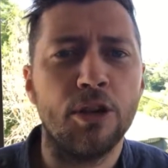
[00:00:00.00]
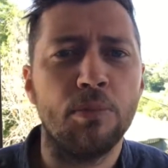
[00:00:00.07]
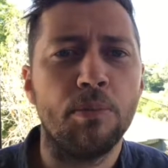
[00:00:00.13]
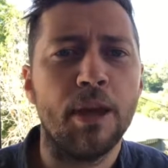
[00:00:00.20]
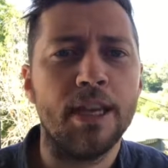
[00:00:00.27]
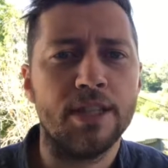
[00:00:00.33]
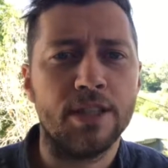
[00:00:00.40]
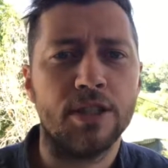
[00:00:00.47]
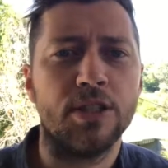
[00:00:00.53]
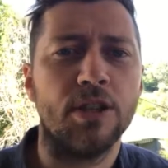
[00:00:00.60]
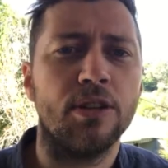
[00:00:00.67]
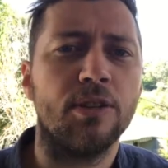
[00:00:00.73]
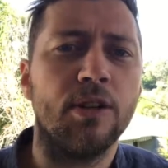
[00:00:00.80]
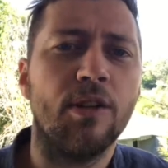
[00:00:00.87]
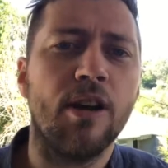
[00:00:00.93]
meet a
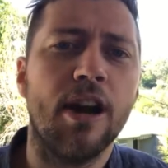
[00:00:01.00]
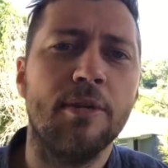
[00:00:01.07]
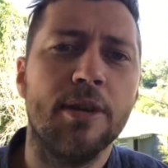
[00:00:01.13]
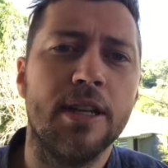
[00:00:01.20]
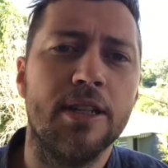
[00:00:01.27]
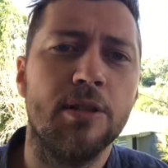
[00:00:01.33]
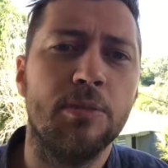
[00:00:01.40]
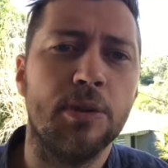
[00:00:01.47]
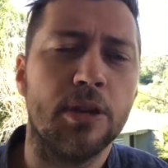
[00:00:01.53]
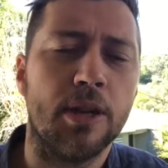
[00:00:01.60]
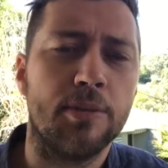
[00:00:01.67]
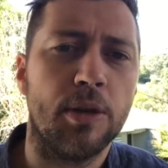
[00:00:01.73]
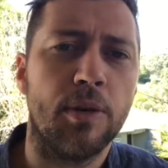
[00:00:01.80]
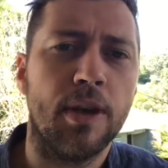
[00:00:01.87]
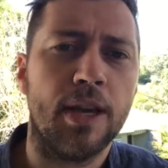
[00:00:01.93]
certain requirement and you build
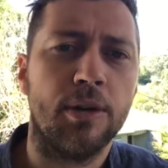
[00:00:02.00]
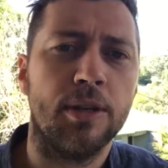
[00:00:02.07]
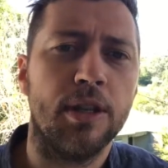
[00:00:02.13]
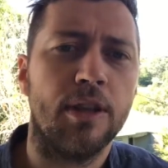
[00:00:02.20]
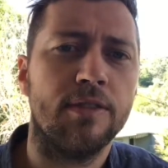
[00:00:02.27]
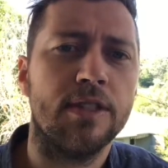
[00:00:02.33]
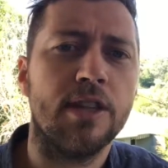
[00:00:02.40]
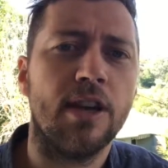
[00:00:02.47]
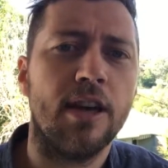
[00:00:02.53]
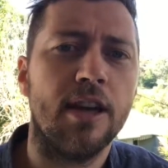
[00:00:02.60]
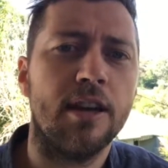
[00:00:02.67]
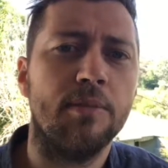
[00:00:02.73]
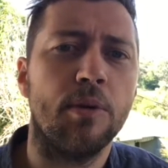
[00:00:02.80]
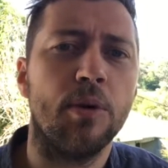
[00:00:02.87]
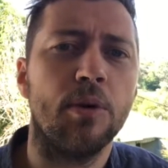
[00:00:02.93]
up your equity over
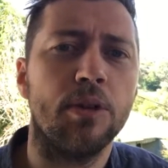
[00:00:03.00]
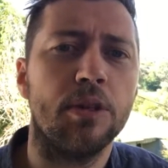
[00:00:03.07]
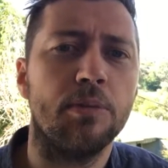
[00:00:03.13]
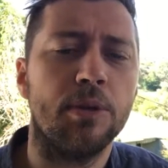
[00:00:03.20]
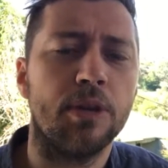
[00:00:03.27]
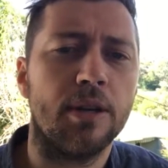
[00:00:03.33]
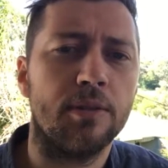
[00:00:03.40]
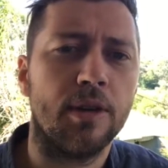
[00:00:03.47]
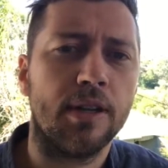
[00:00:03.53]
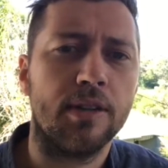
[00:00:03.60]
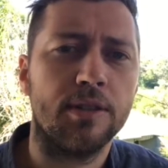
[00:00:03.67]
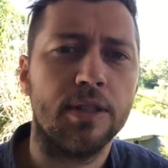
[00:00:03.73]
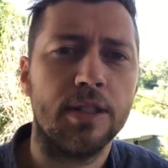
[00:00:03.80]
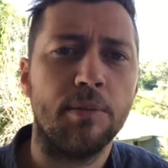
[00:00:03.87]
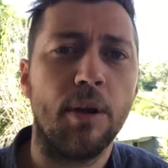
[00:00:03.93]
time, or you build up your
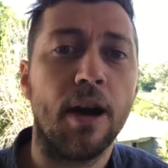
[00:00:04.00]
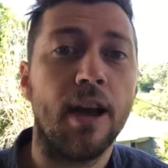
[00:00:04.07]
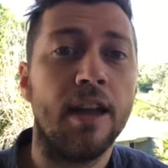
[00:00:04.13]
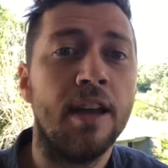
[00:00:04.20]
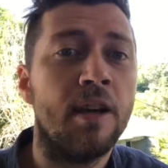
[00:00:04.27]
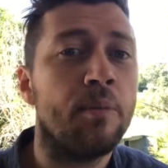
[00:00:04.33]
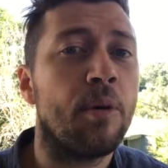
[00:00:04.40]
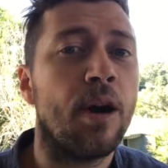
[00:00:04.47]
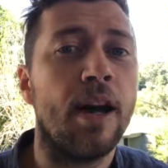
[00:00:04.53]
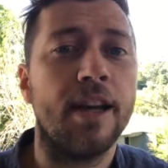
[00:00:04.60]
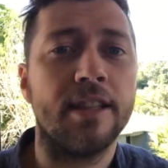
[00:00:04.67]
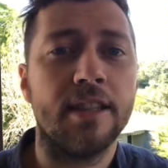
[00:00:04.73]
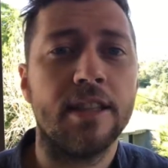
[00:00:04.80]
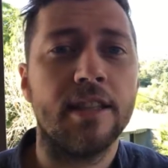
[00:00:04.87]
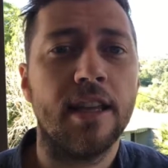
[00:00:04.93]
equity by
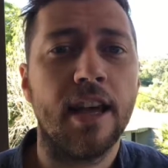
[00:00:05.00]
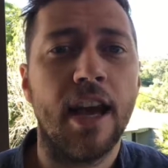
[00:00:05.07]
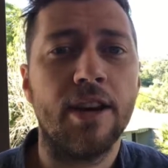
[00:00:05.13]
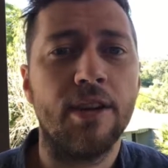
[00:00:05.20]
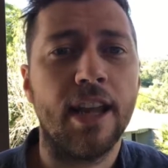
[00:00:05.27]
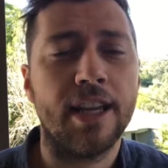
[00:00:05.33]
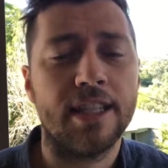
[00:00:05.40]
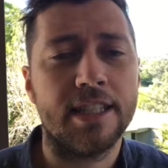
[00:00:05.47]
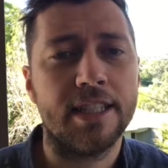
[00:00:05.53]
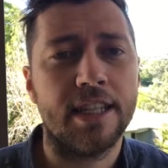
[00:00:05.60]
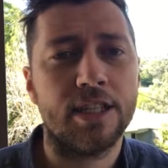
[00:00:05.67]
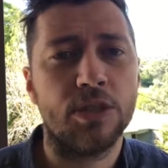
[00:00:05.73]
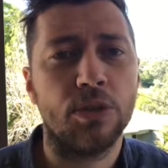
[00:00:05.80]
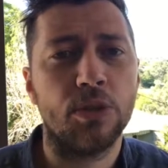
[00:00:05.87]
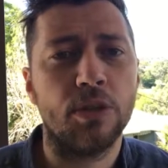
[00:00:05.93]
buying 100 acres
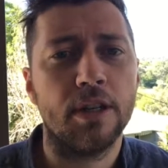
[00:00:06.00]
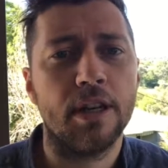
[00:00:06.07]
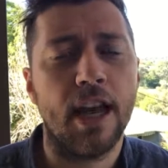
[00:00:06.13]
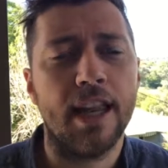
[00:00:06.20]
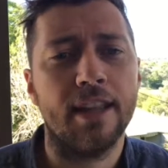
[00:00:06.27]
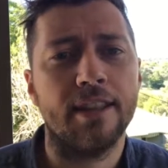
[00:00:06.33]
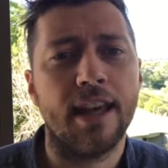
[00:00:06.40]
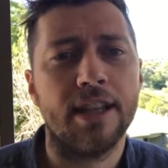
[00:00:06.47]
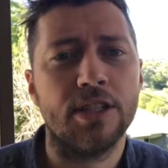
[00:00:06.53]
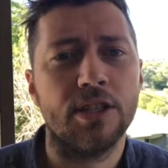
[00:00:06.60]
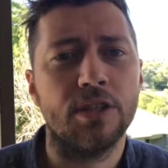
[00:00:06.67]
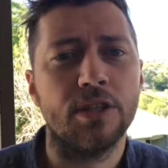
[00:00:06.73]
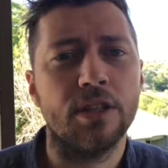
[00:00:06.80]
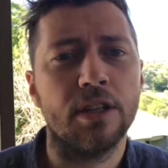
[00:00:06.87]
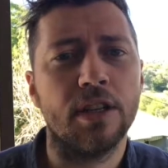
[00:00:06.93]
next door and adding that
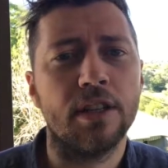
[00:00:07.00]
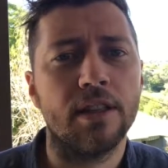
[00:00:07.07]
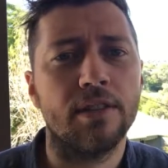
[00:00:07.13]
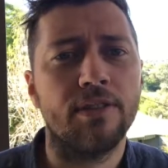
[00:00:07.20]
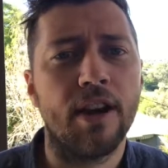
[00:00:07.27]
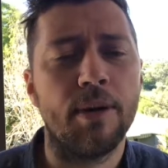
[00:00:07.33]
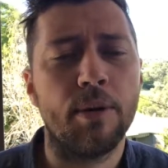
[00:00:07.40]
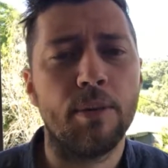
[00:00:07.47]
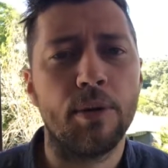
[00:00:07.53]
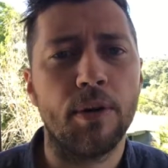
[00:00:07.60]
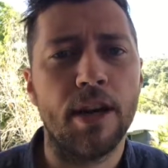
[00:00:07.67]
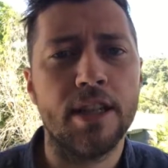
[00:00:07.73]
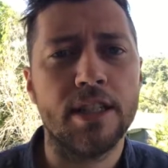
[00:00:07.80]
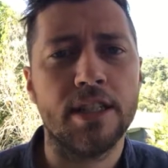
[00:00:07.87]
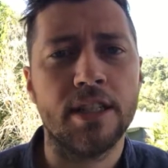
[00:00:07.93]
to the farm
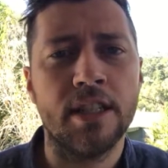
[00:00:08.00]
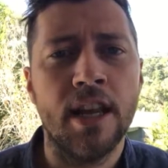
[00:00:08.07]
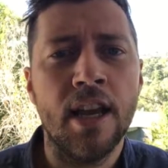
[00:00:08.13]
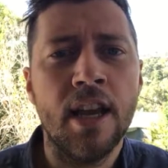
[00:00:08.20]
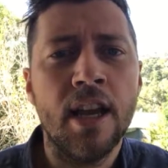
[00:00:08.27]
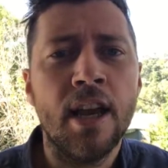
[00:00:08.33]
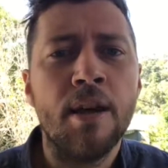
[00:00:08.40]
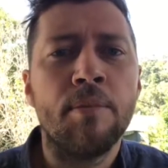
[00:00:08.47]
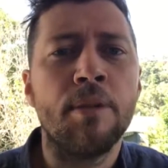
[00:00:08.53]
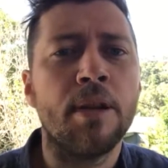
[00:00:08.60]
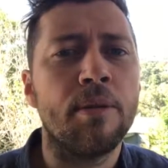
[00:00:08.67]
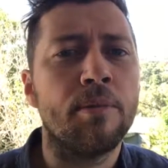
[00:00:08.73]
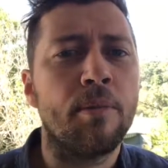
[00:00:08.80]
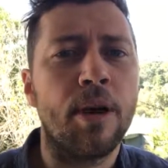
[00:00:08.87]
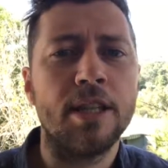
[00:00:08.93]
operation. But
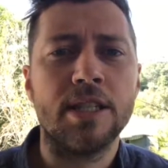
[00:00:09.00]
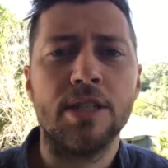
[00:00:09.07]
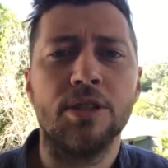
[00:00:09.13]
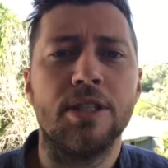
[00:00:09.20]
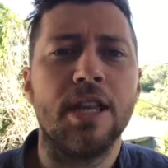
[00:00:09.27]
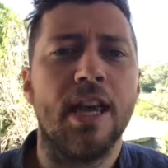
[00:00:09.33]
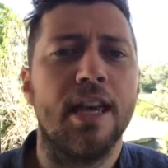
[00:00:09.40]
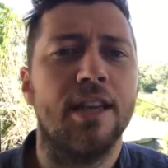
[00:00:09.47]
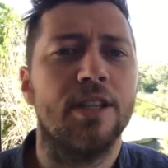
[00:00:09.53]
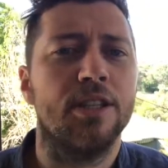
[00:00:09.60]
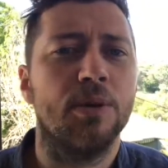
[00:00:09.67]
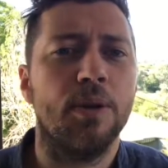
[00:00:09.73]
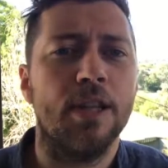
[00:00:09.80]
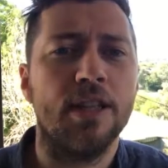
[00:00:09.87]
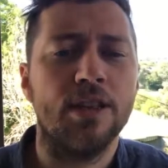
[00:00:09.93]
it might still take
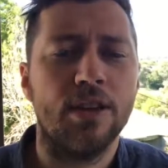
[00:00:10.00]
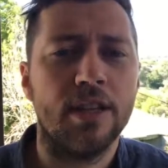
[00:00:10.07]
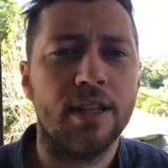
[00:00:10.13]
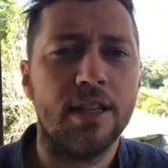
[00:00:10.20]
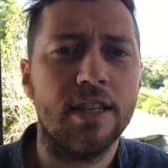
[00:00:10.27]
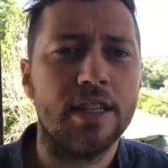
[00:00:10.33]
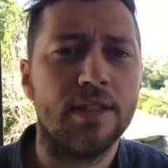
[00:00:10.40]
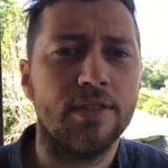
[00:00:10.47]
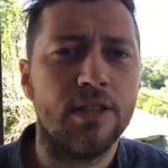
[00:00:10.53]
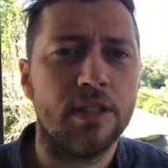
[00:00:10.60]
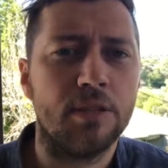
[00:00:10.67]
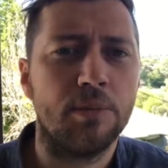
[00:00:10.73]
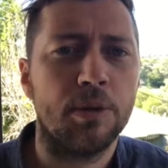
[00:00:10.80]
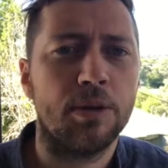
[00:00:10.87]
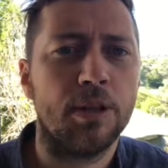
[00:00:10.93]
20-30 years for you
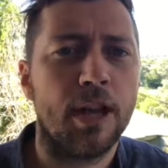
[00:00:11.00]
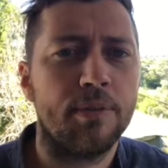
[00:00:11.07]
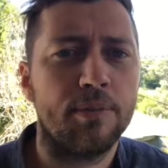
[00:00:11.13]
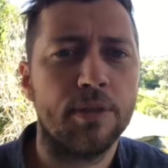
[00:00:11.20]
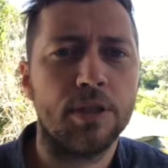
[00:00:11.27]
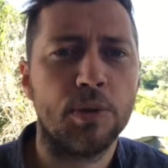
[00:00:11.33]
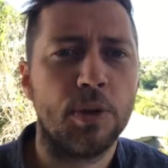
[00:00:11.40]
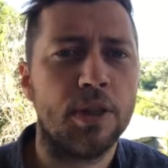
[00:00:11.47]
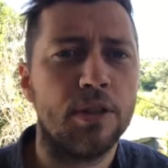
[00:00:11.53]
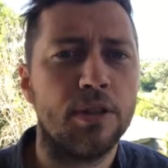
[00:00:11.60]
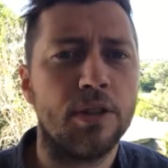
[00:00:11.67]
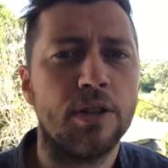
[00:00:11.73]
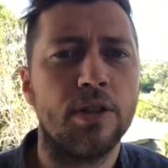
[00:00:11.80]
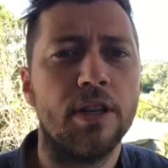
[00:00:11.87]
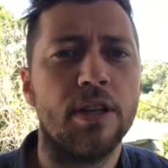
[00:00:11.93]
to build up 20 or
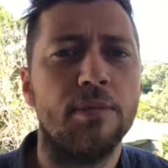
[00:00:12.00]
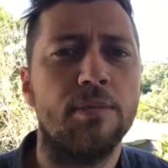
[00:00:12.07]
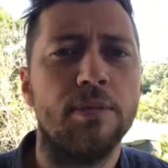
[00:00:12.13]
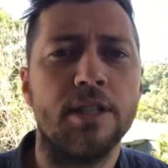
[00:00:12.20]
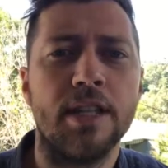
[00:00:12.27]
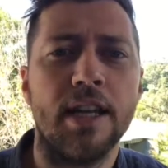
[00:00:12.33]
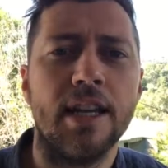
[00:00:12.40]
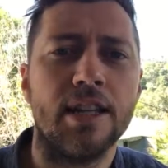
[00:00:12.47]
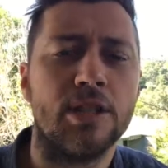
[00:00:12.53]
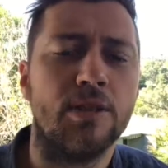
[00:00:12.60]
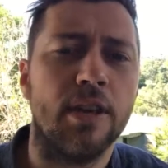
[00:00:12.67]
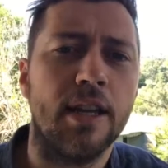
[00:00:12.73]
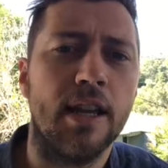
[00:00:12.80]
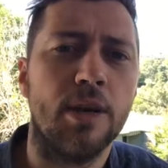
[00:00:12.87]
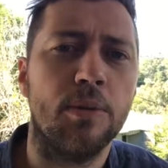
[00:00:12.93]
30%
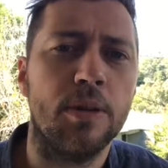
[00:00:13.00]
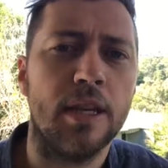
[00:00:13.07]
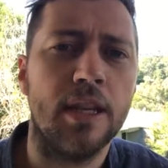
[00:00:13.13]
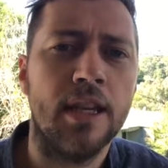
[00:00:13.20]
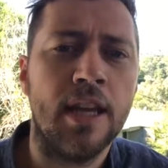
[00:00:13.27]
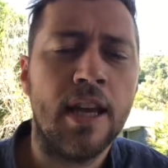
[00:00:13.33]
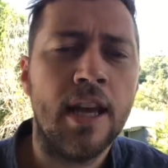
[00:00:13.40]
extra equity.